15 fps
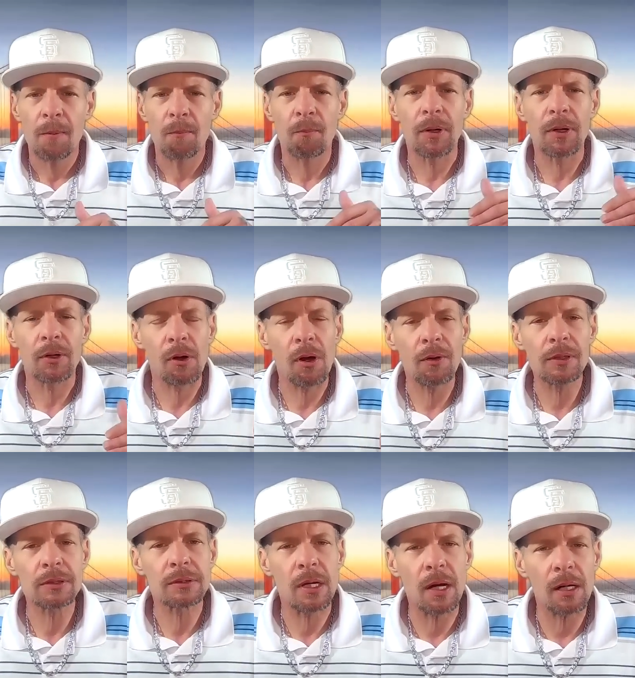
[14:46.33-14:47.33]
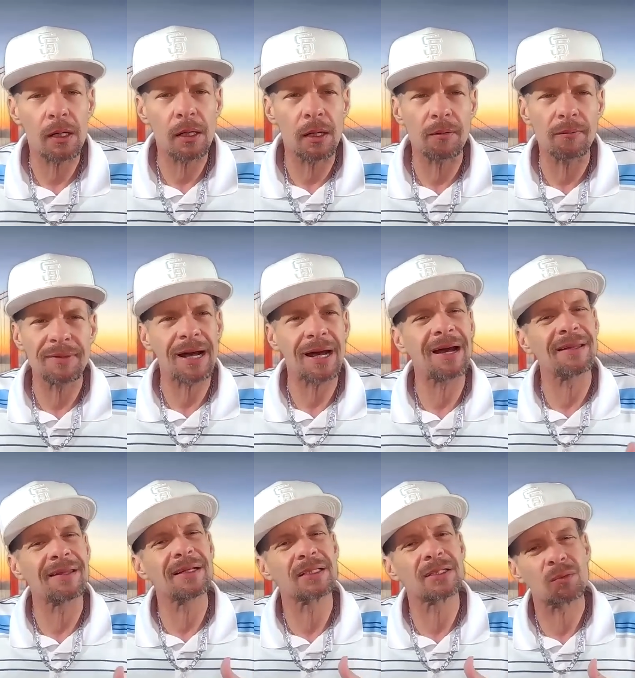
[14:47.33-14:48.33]
But in all the talk of
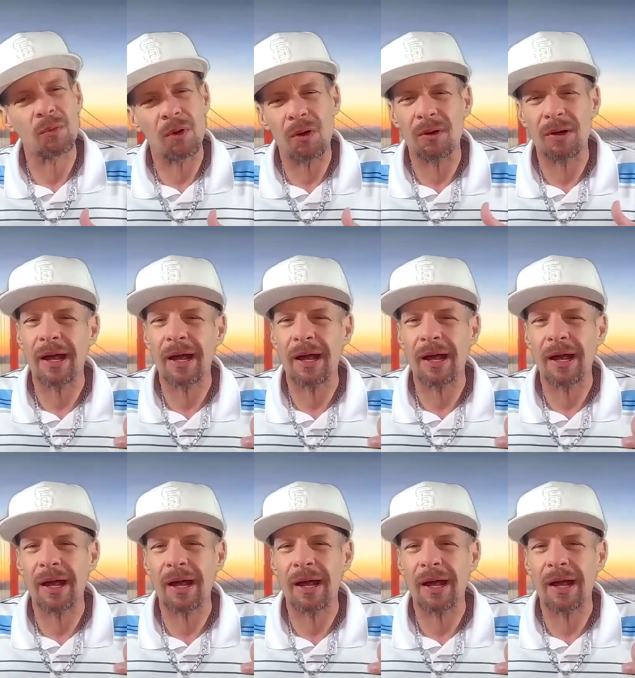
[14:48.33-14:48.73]
this won't,